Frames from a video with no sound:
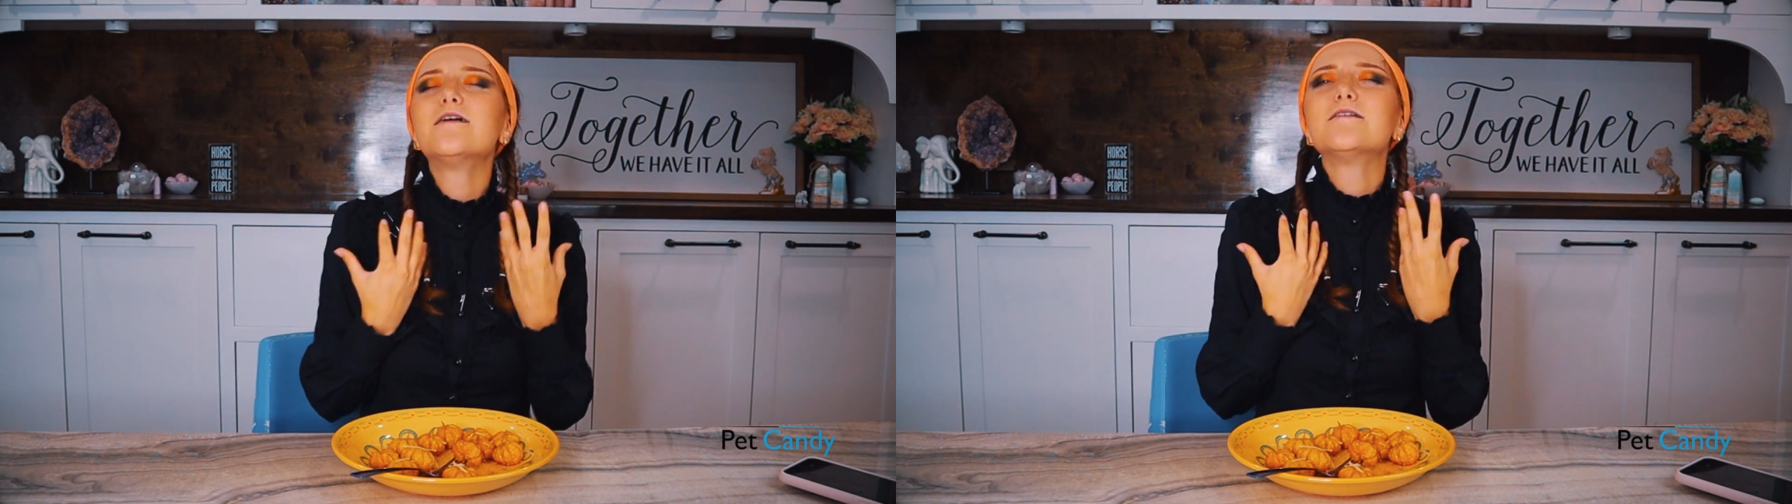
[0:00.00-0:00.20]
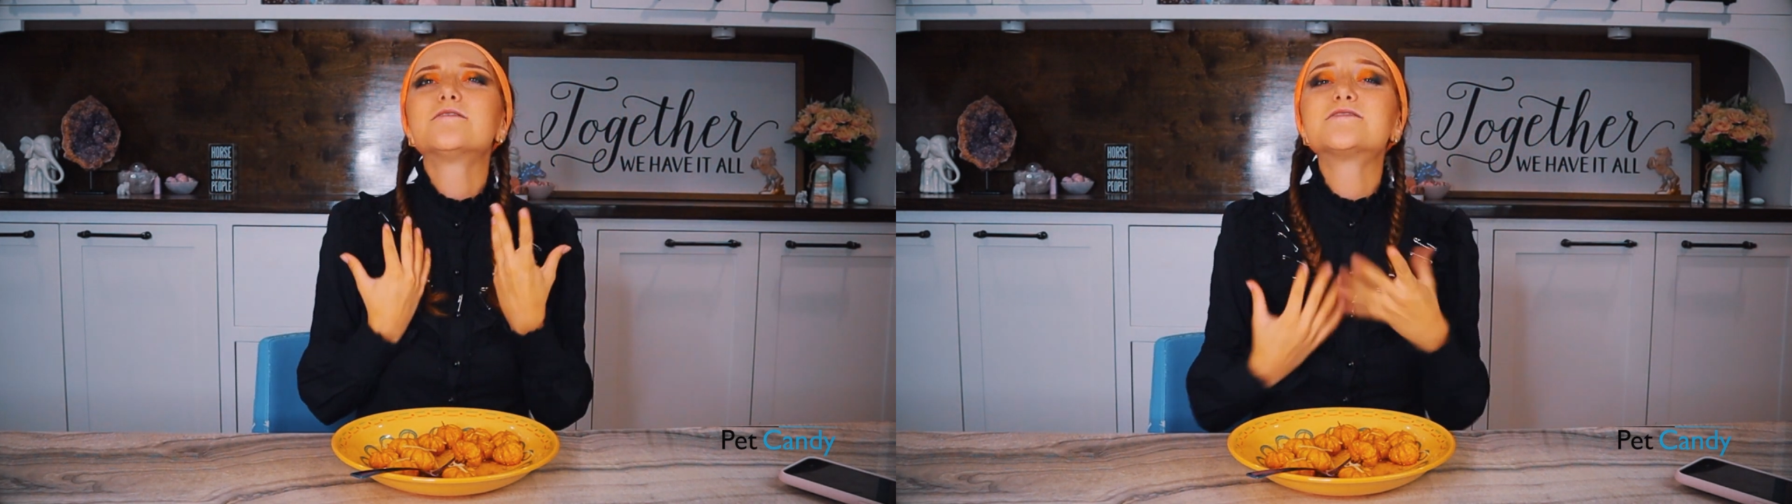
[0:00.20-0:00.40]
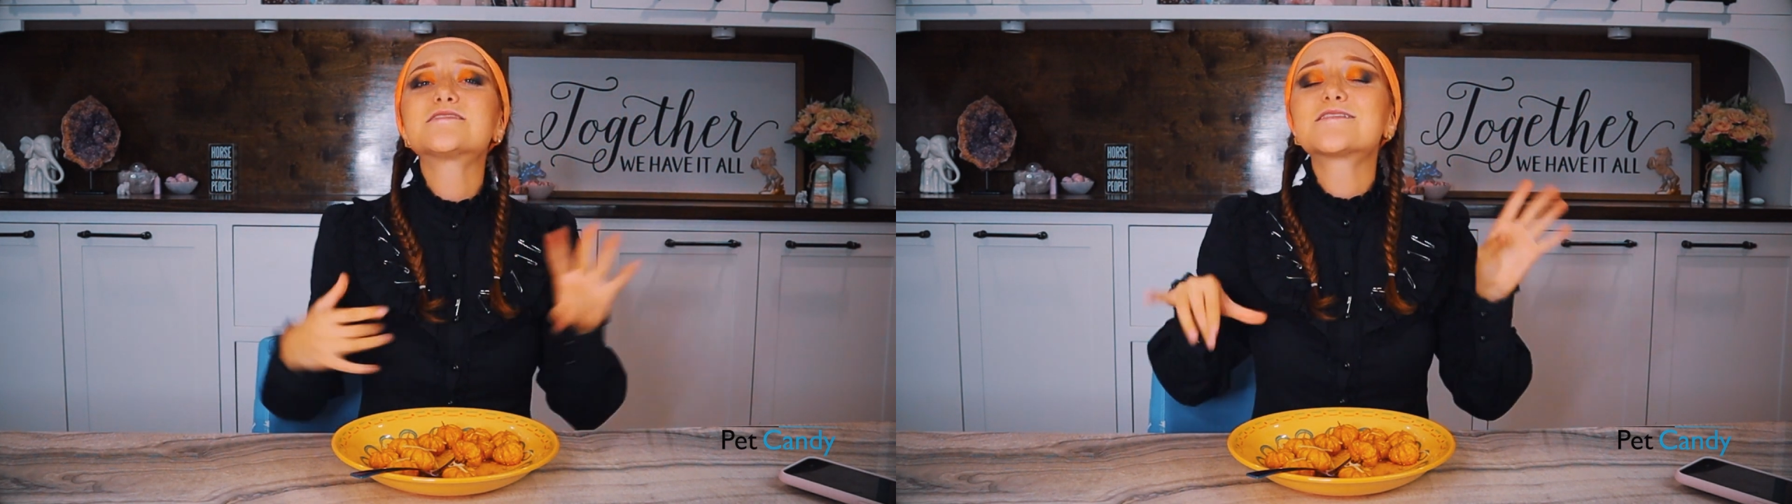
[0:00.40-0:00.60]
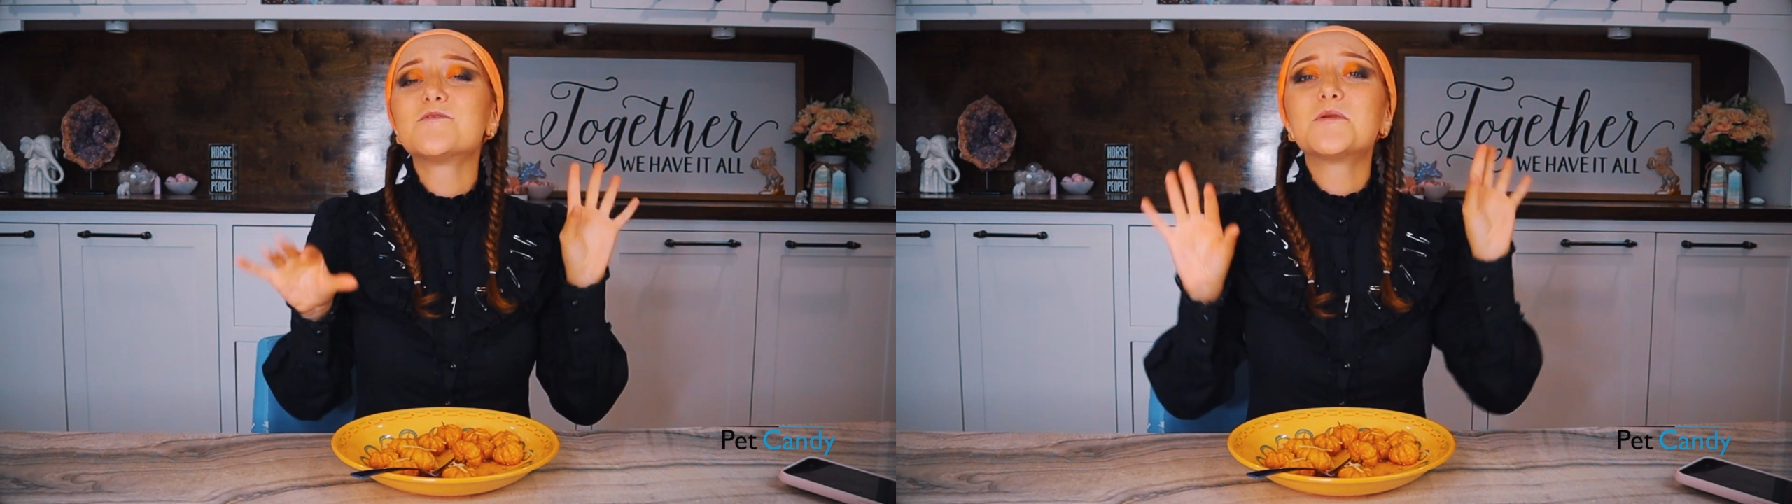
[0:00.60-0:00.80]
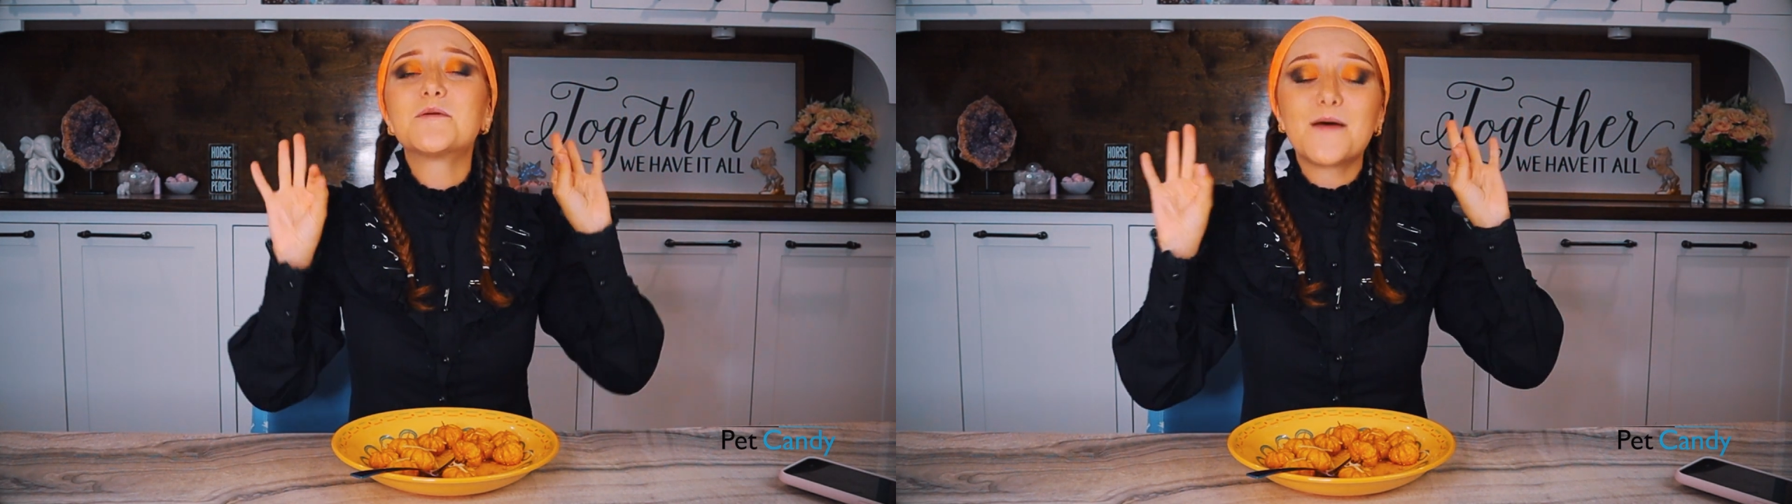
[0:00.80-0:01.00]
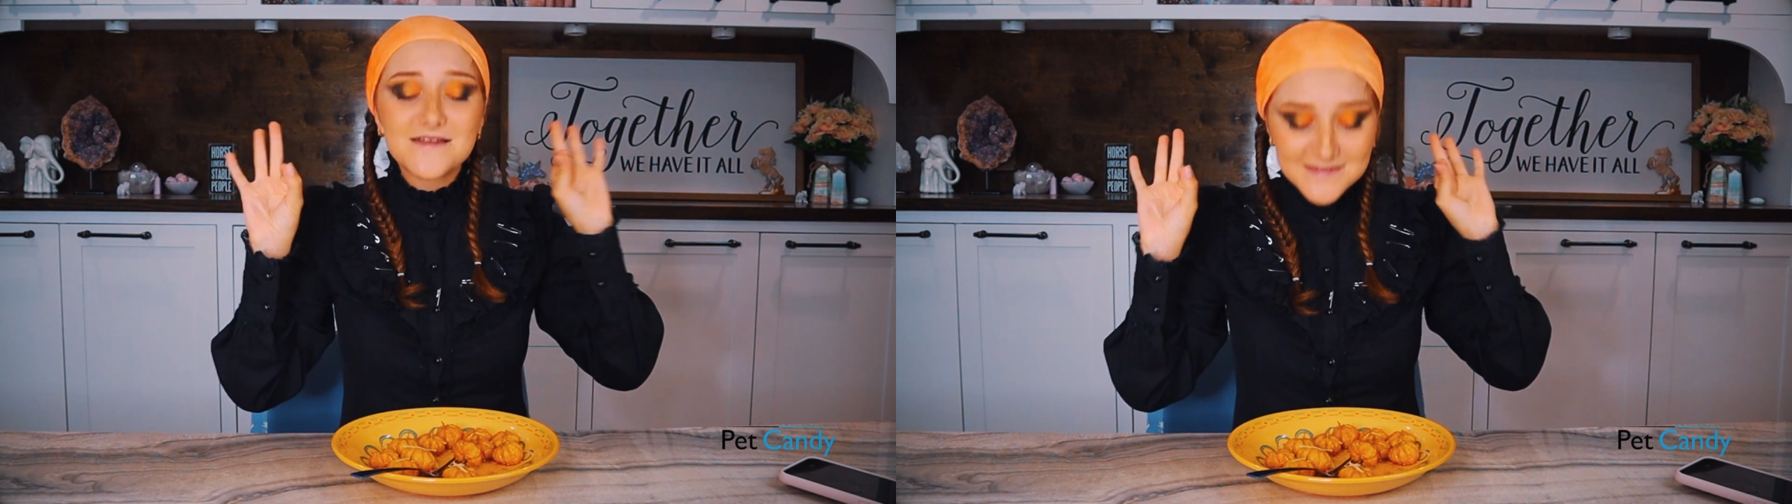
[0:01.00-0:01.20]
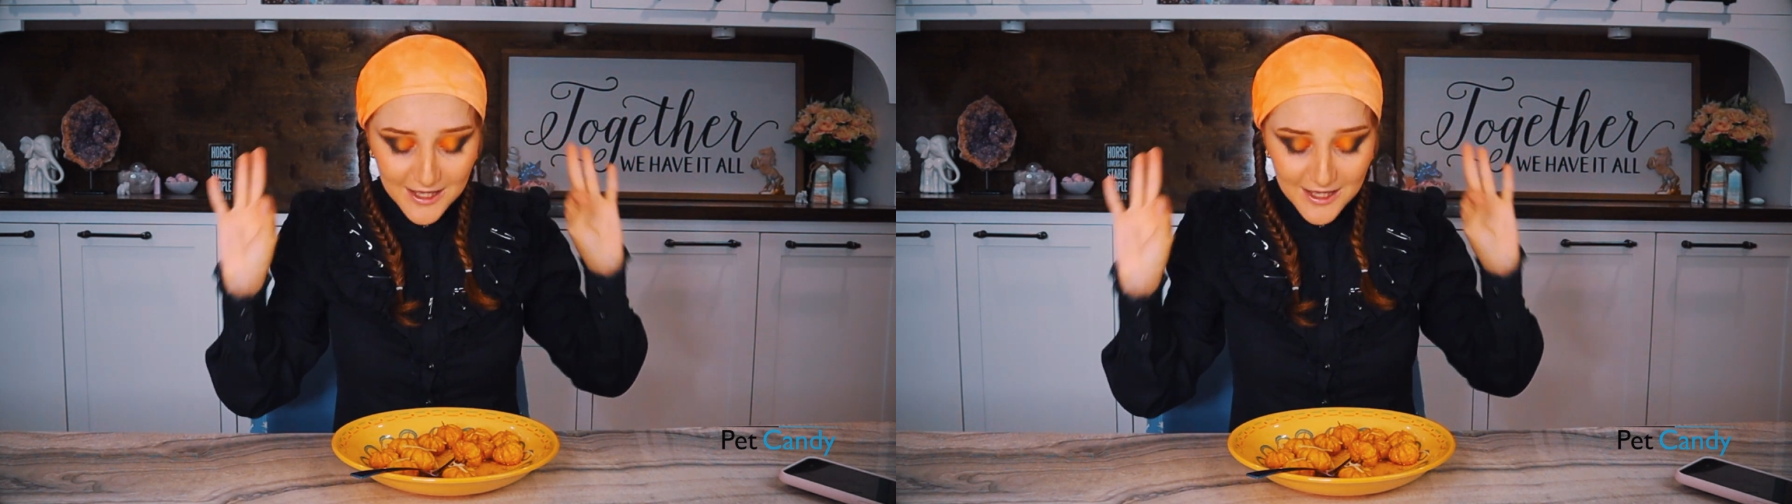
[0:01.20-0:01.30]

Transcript: Oh, this is giving me the best